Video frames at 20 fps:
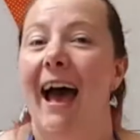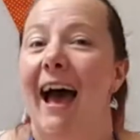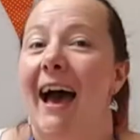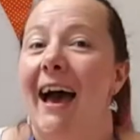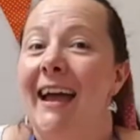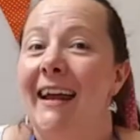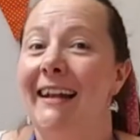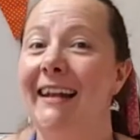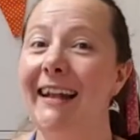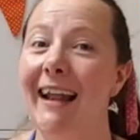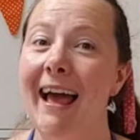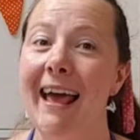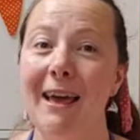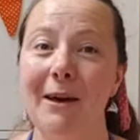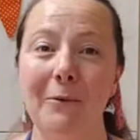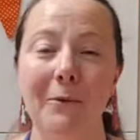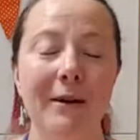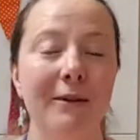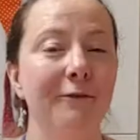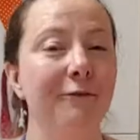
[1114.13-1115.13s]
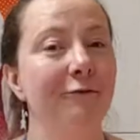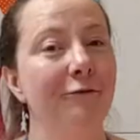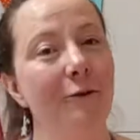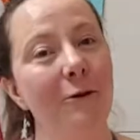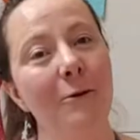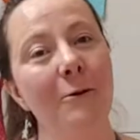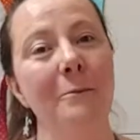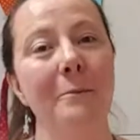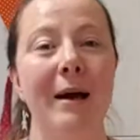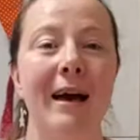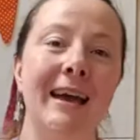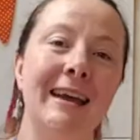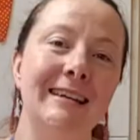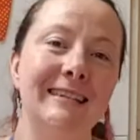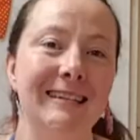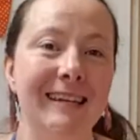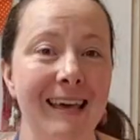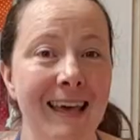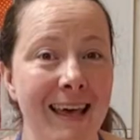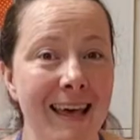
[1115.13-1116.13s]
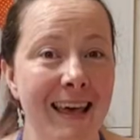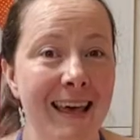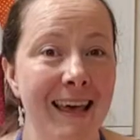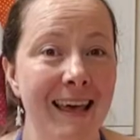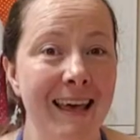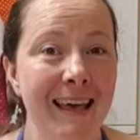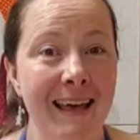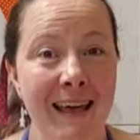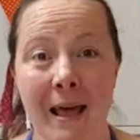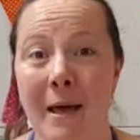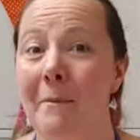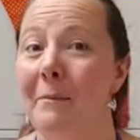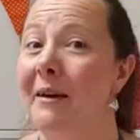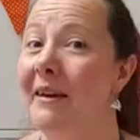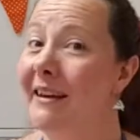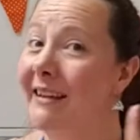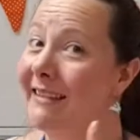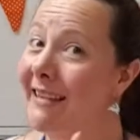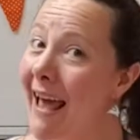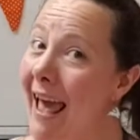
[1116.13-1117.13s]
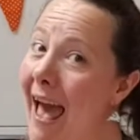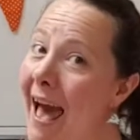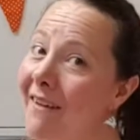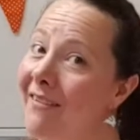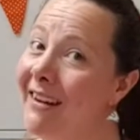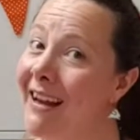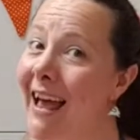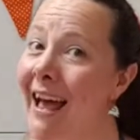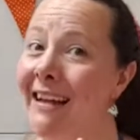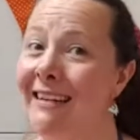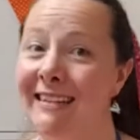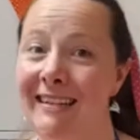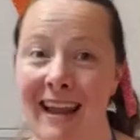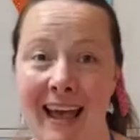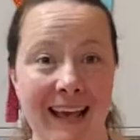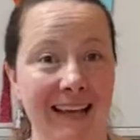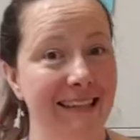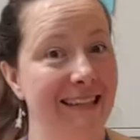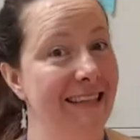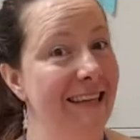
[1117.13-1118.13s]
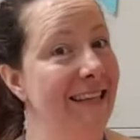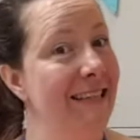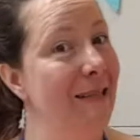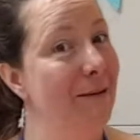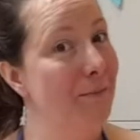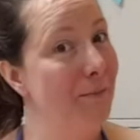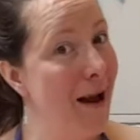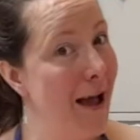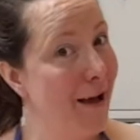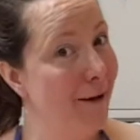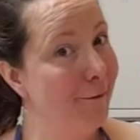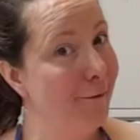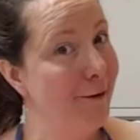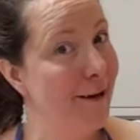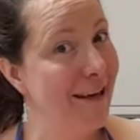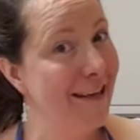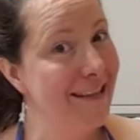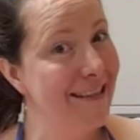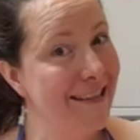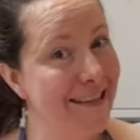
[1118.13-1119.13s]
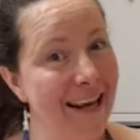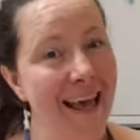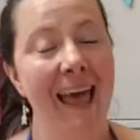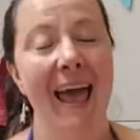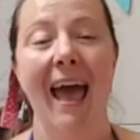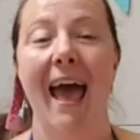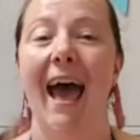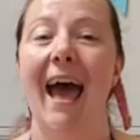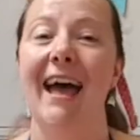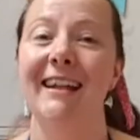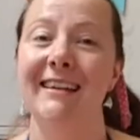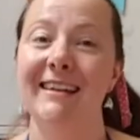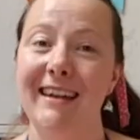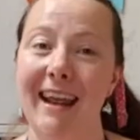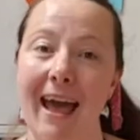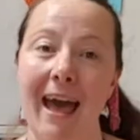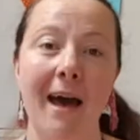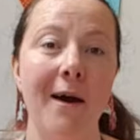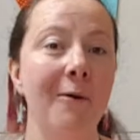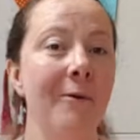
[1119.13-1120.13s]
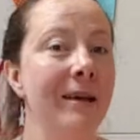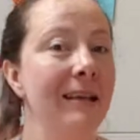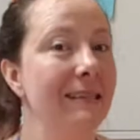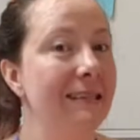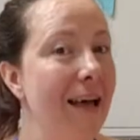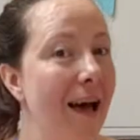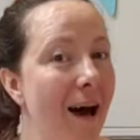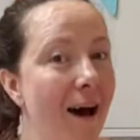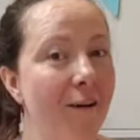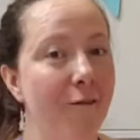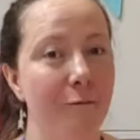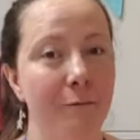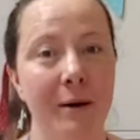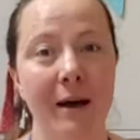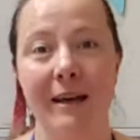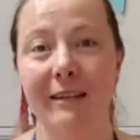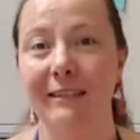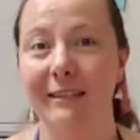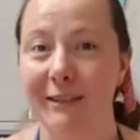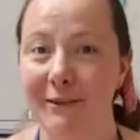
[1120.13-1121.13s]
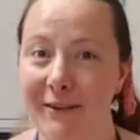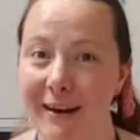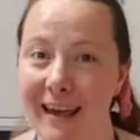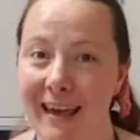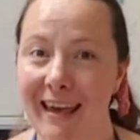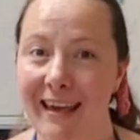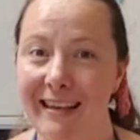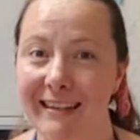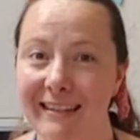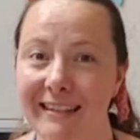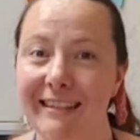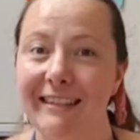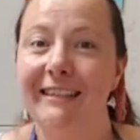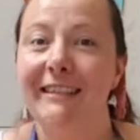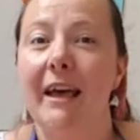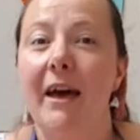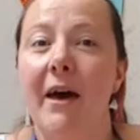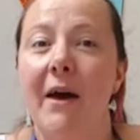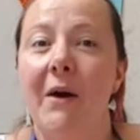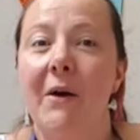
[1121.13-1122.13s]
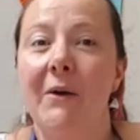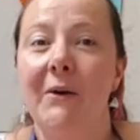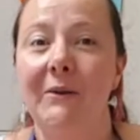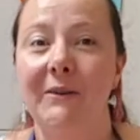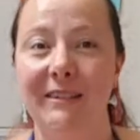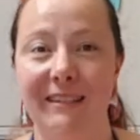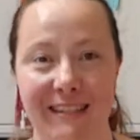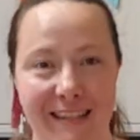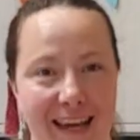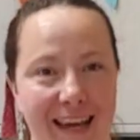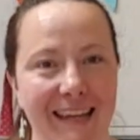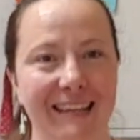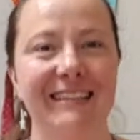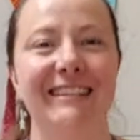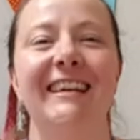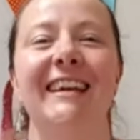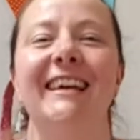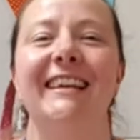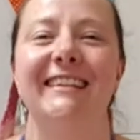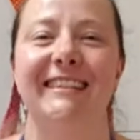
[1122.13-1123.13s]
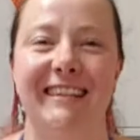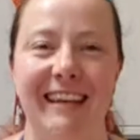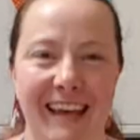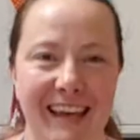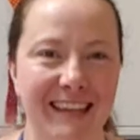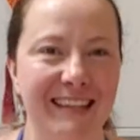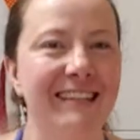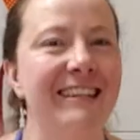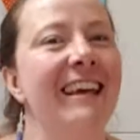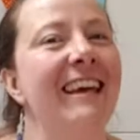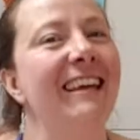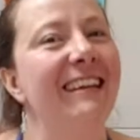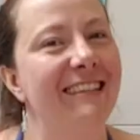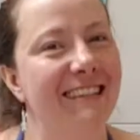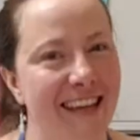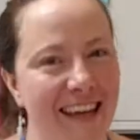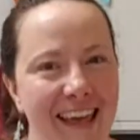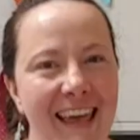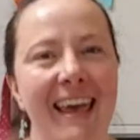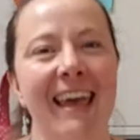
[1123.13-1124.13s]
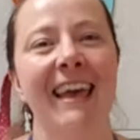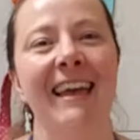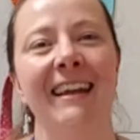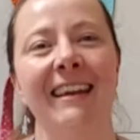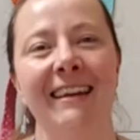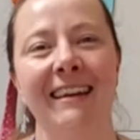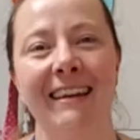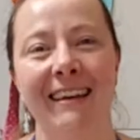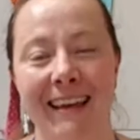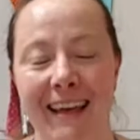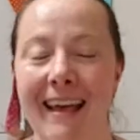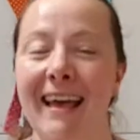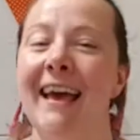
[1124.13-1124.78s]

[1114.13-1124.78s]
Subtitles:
I'd like one for my tea, because I haven't had an egg since breakfast, and now it's 3:30, so chick, chick, chick, chick, chicken,